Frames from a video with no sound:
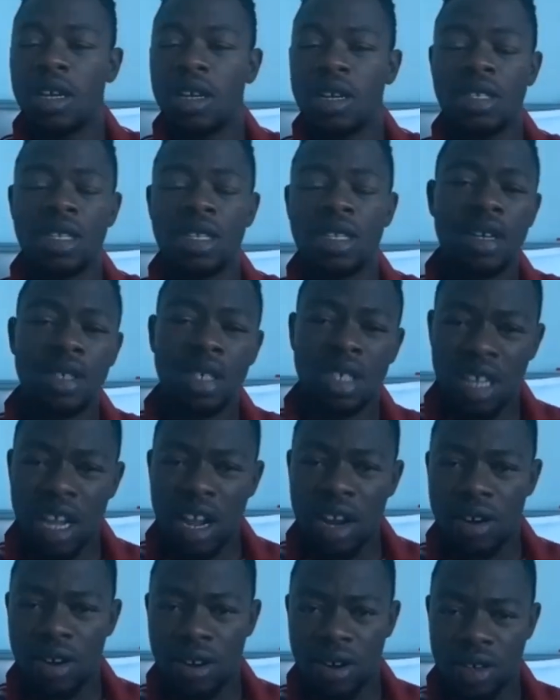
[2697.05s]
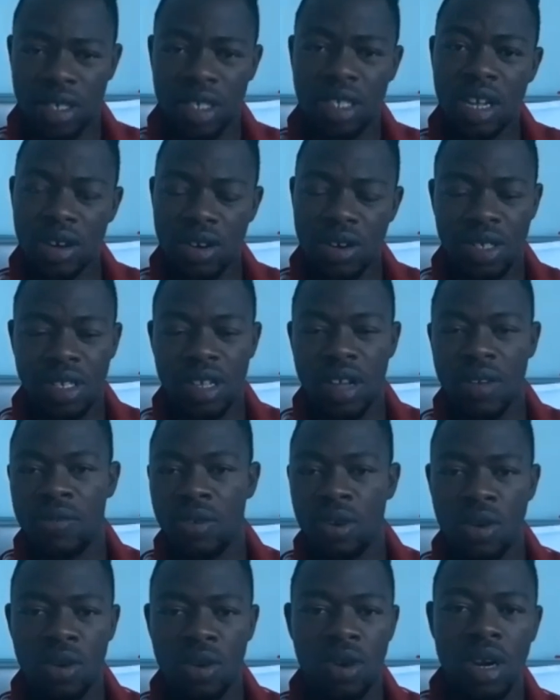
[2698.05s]
It's like standard standard stuff.
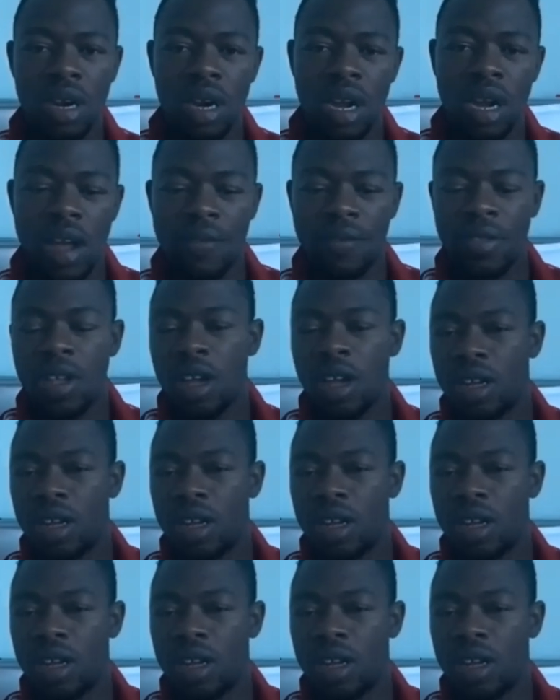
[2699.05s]
Logo yeah. on the left.